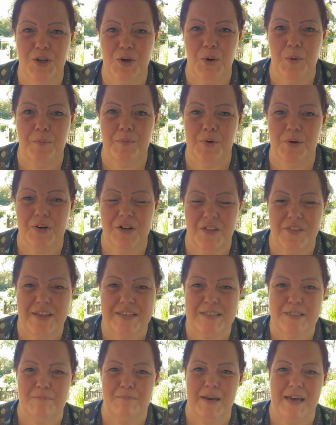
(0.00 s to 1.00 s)
your book.
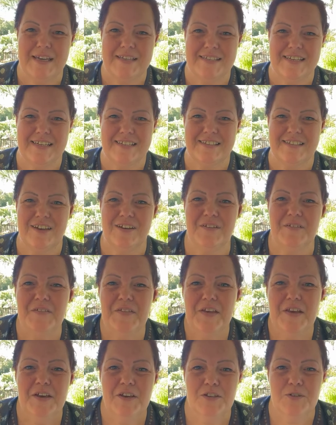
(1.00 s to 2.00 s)
That's amazing. So
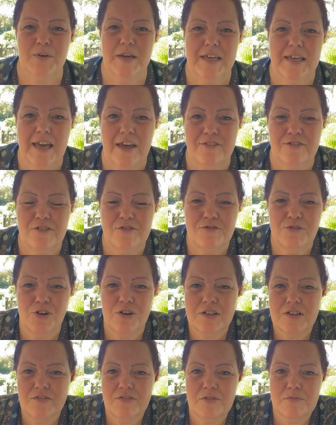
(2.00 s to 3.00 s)
Sweet Catherine
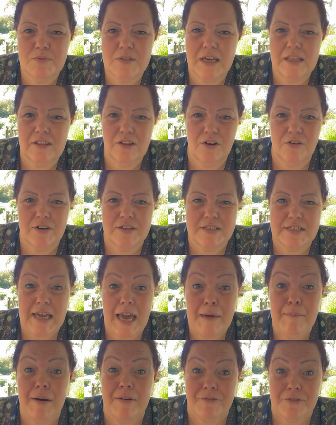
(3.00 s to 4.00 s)
Faulkner from St. Lawrence
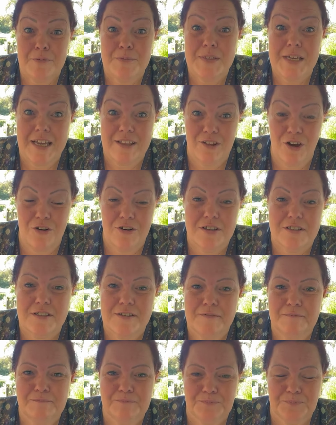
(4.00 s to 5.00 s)
came up from St. Lawrence.
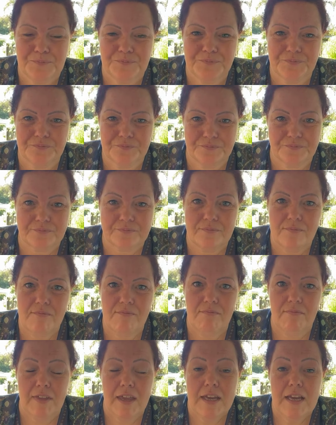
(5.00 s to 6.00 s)

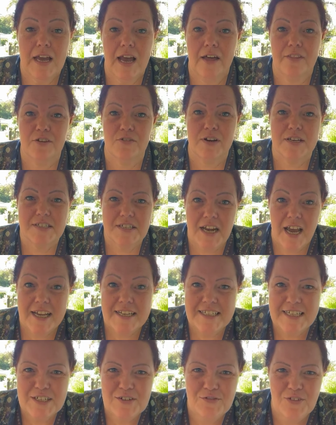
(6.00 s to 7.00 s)
And the reason I
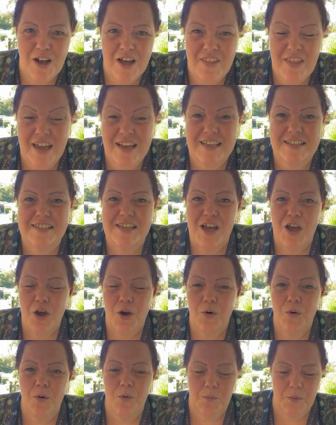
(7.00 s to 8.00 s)
identify that is,
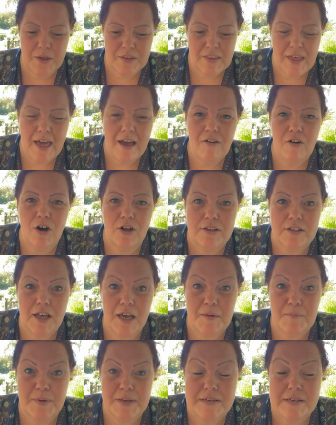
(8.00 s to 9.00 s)
well, with our
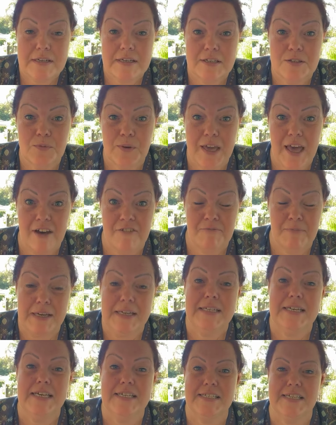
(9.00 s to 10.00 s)
online business, we have
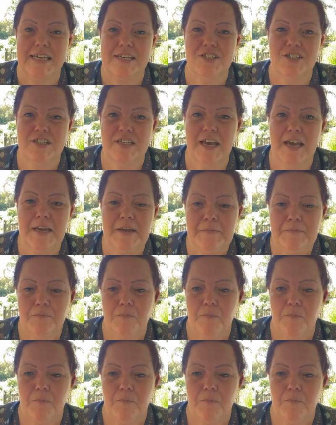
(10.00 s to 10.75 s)
meetings each day.